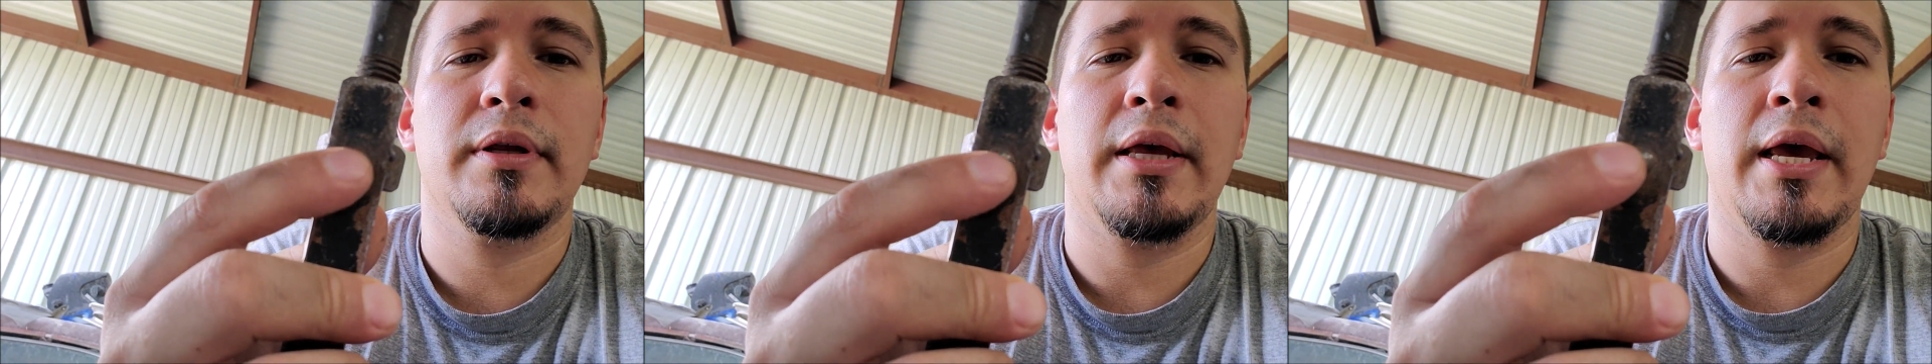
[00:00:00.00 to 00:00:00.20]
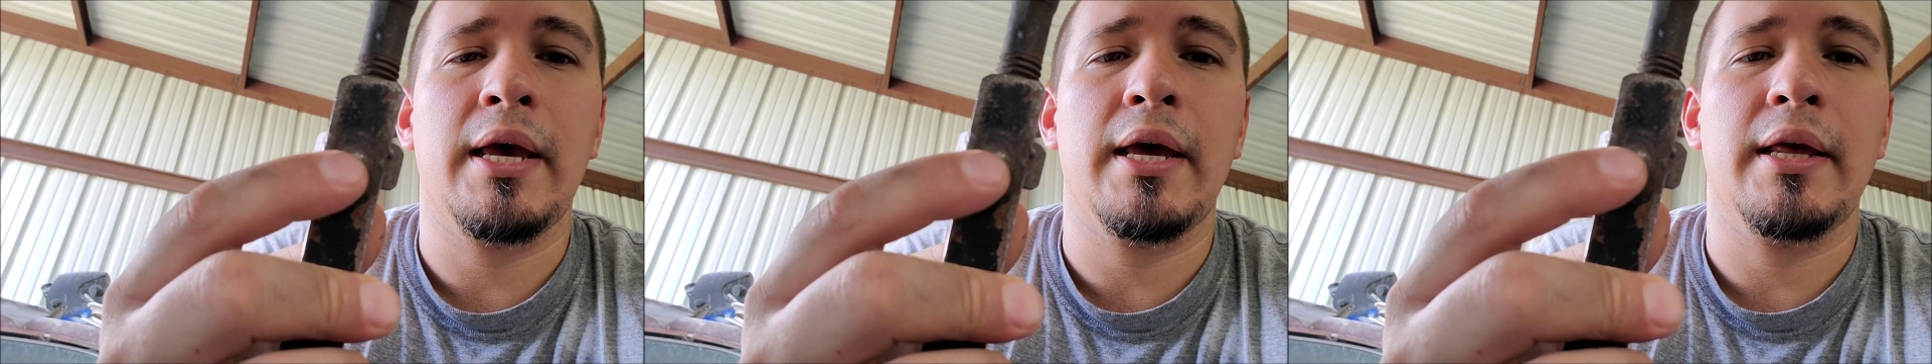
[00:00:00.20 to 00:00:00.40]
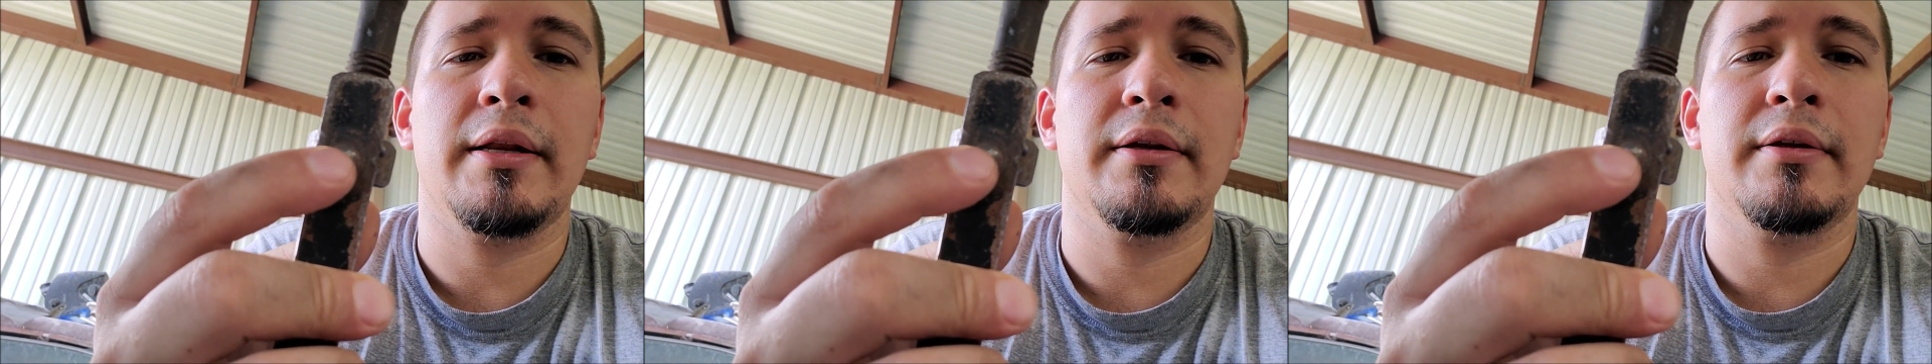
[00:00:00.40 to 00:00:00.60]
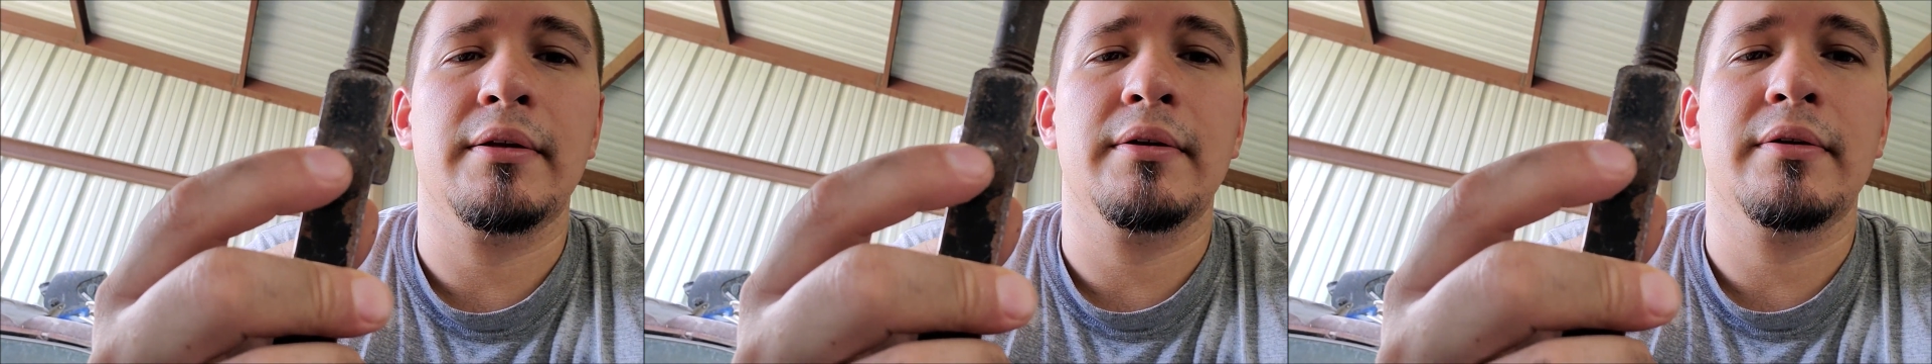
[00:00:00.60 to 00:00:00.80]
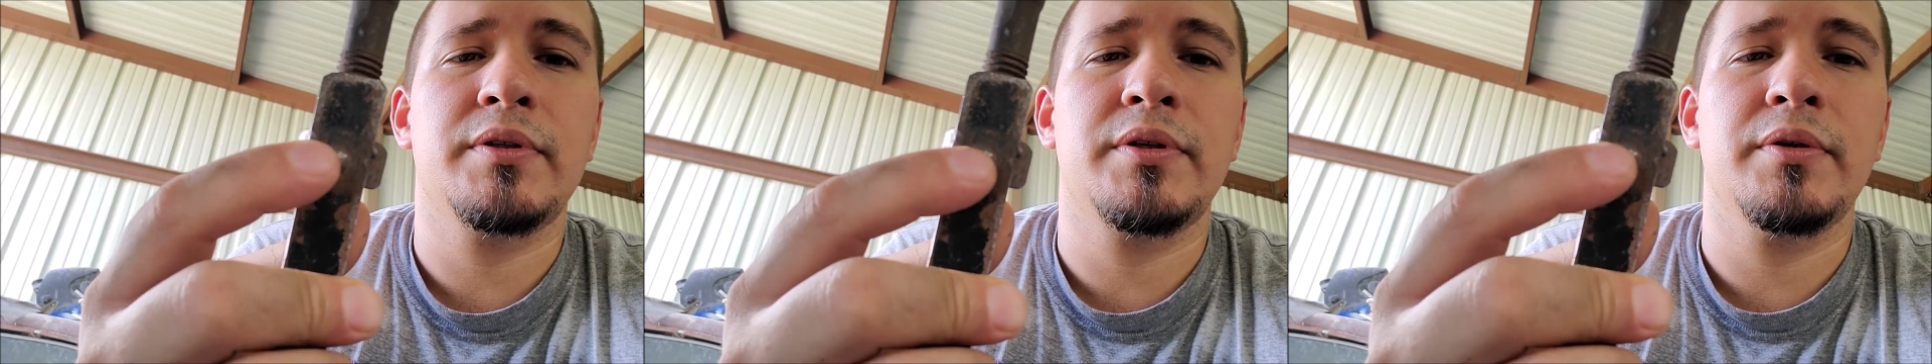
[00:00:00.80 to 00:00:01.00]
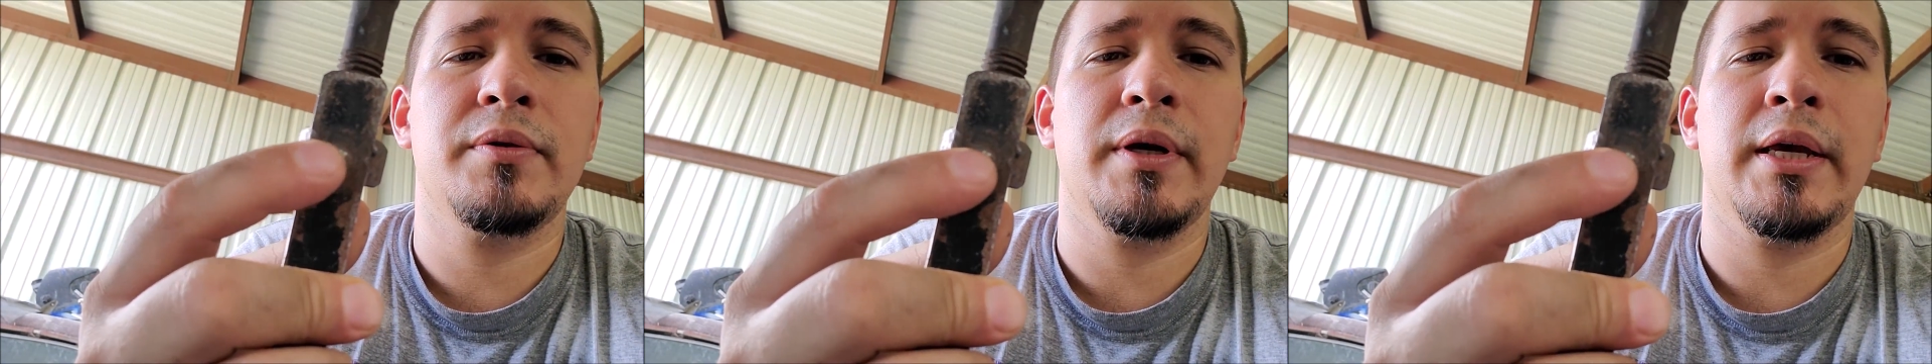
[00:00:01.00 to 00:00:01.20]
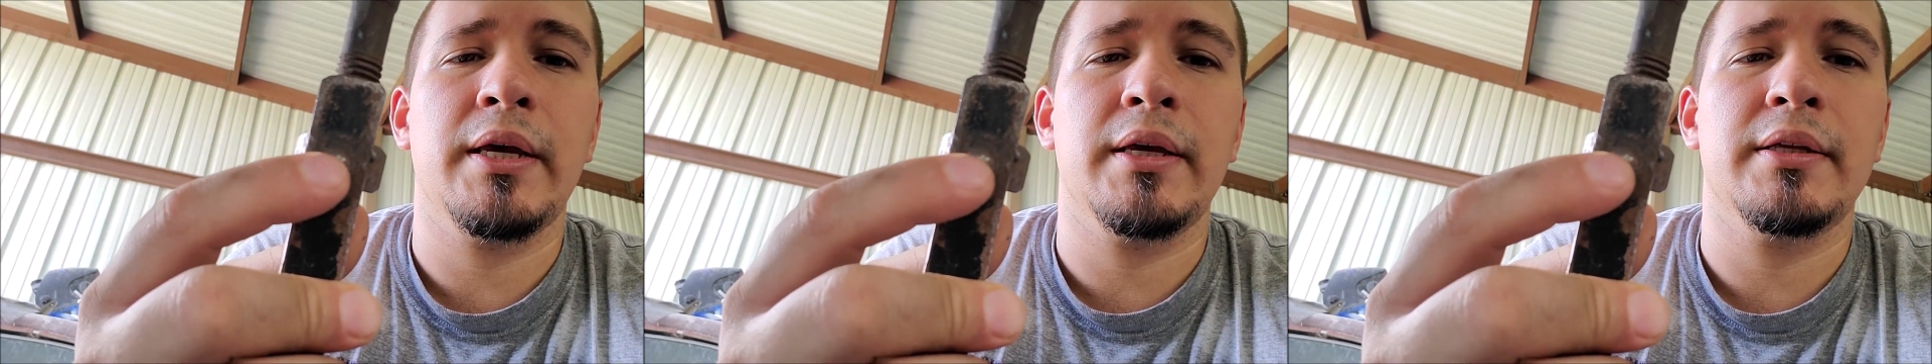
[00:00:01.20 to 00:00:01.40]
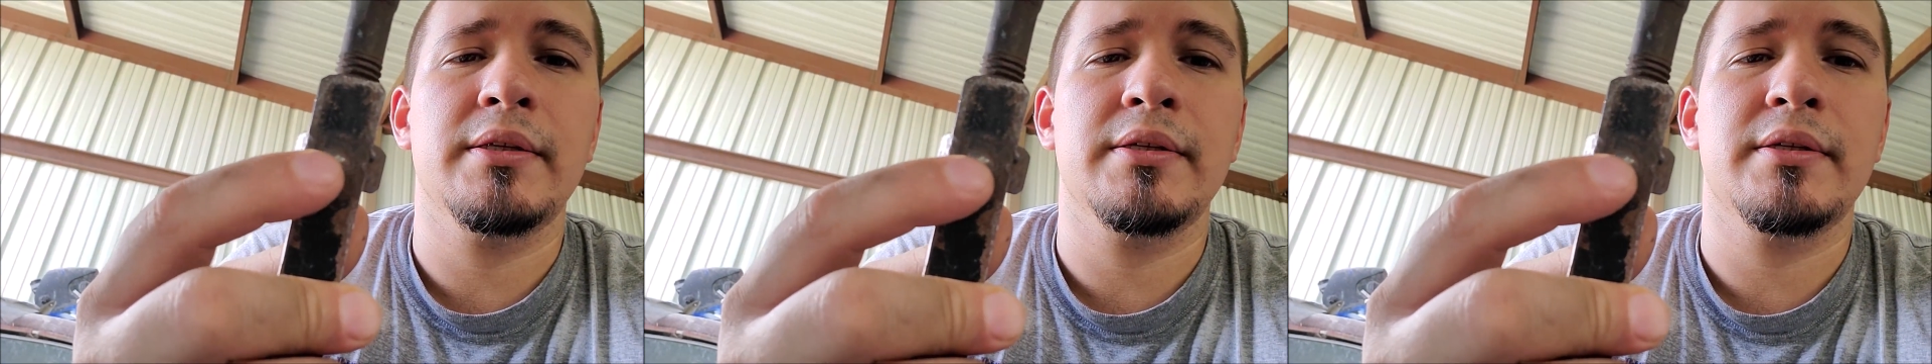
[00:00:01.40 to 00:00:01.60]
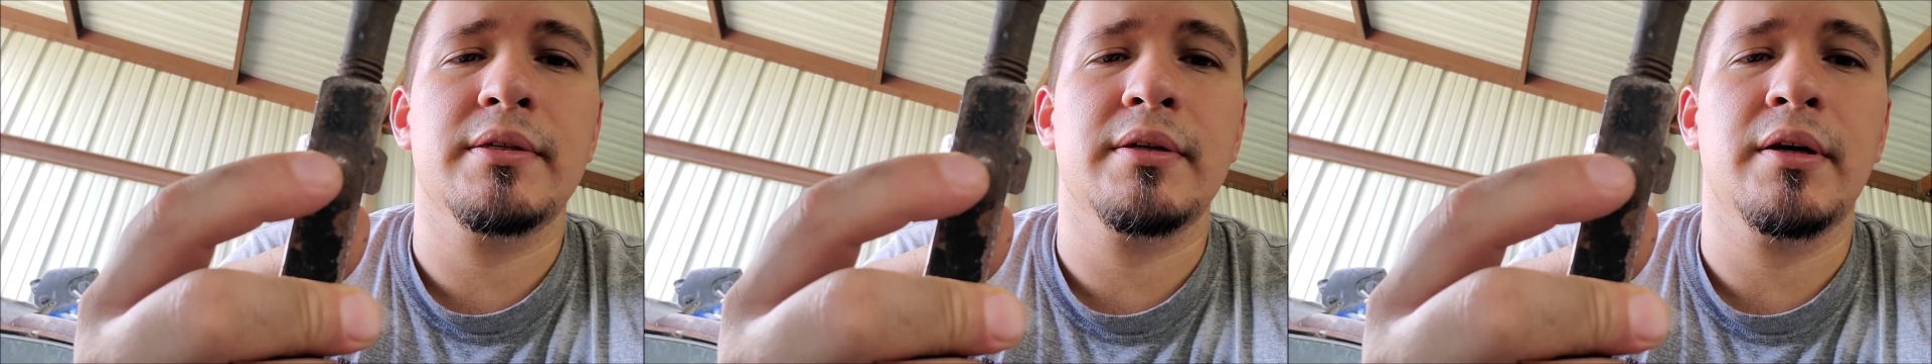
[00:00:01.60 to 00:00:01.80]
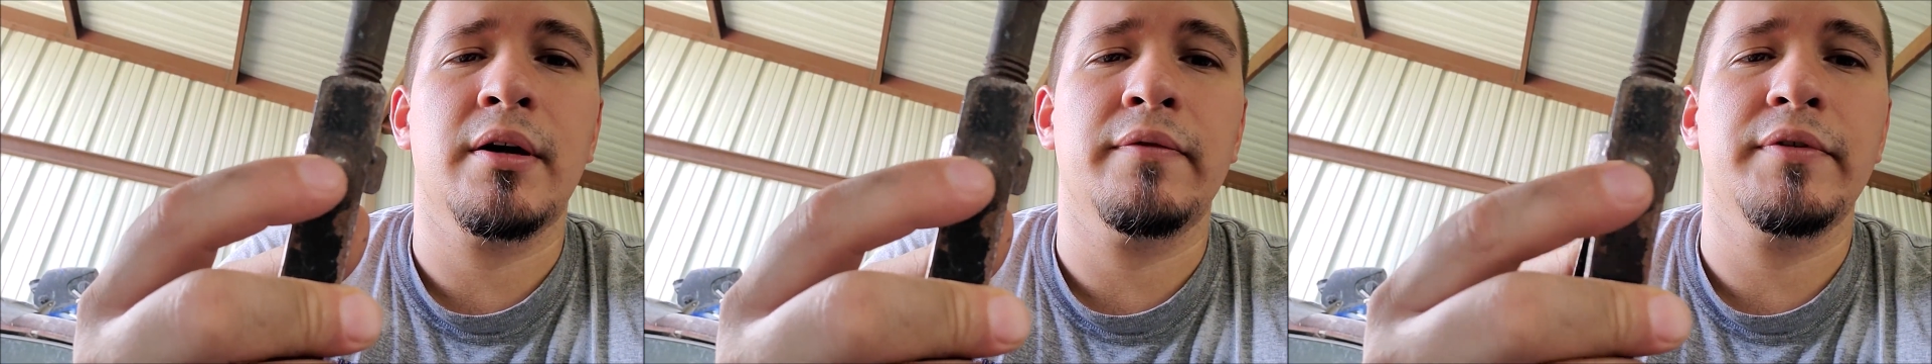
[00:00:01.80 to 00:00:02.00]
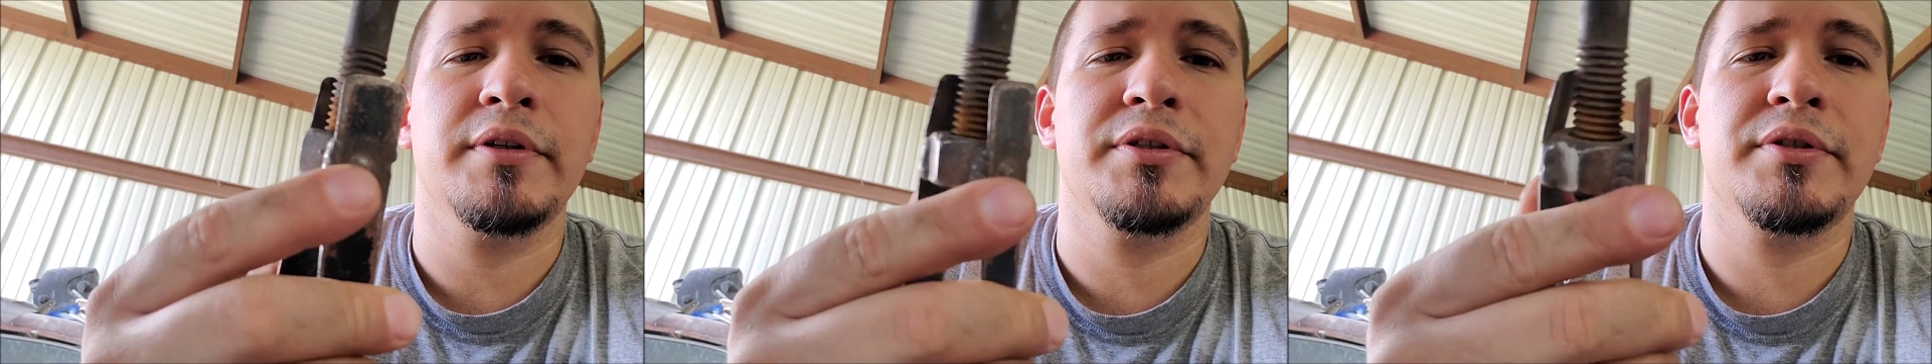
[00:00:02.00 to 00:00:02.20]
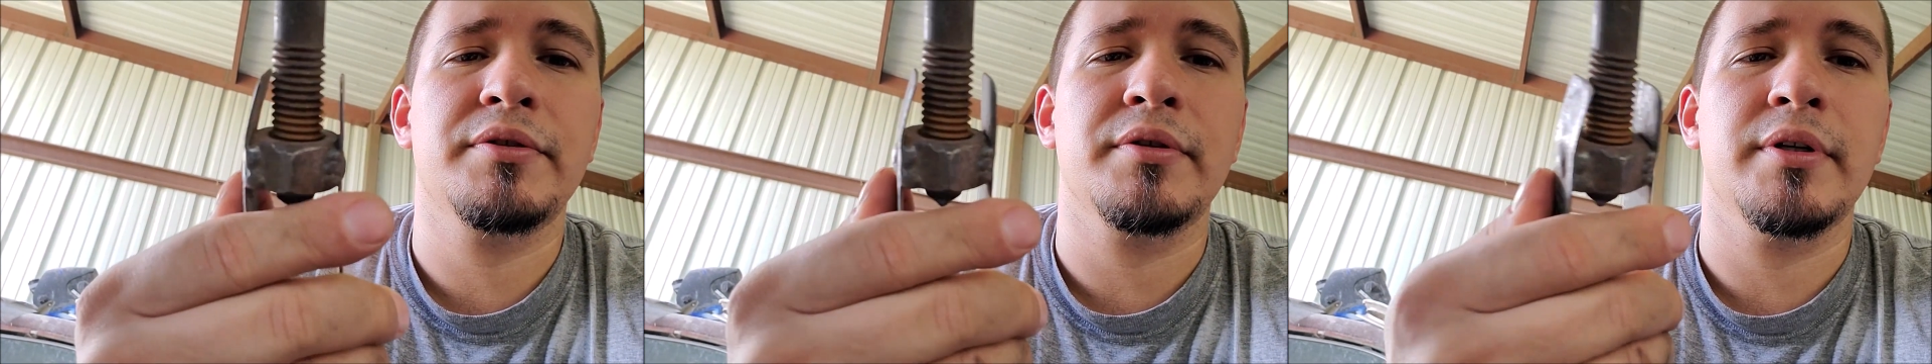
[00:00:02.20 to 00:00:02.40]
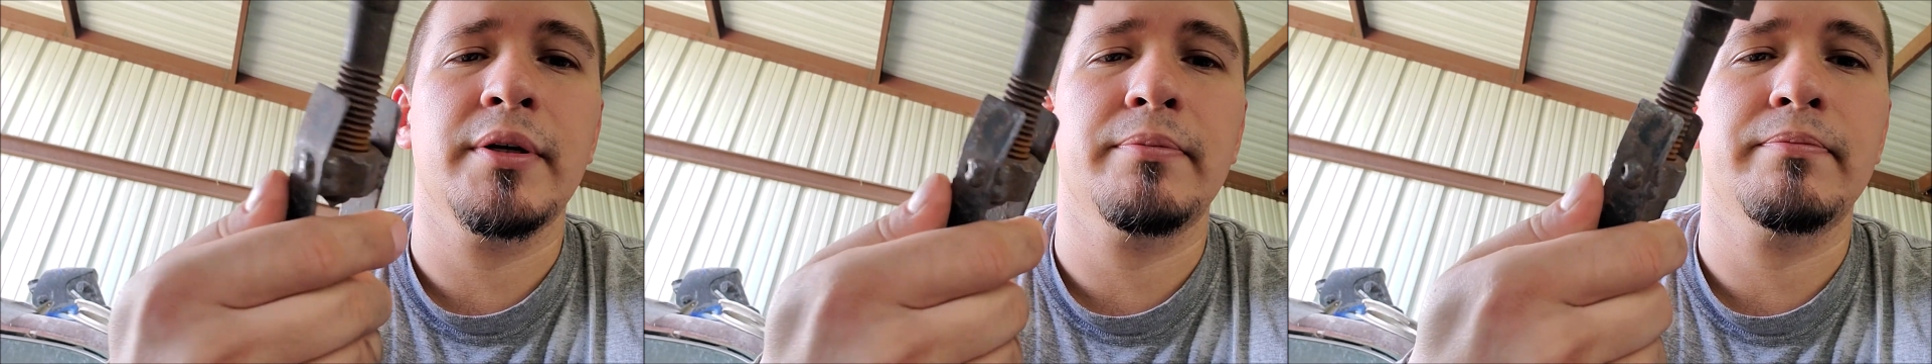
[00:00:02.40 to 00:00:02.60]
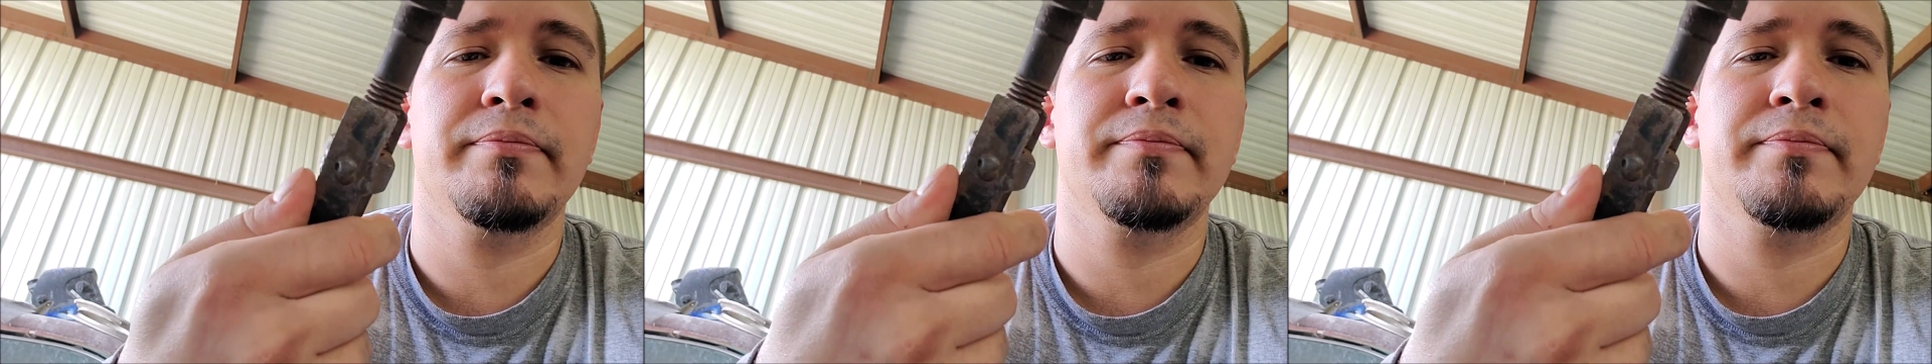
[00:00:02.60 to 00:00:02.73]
at two ends of your strip